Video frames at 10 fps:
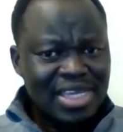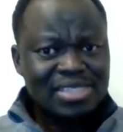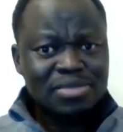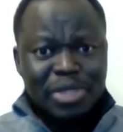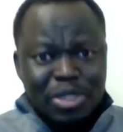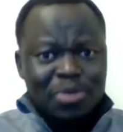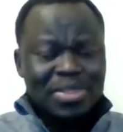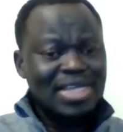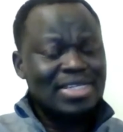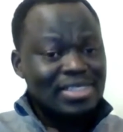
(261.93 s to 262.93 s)
Yes, we know
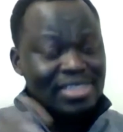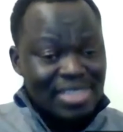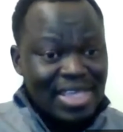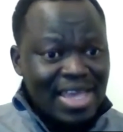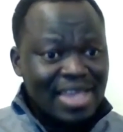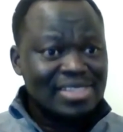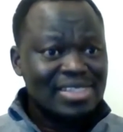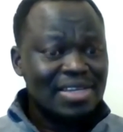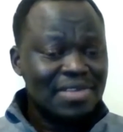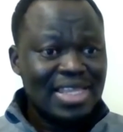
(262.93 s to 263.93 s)
that it's there and
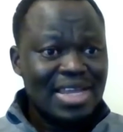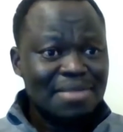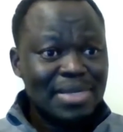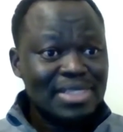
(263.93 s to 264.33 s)
stuff like that.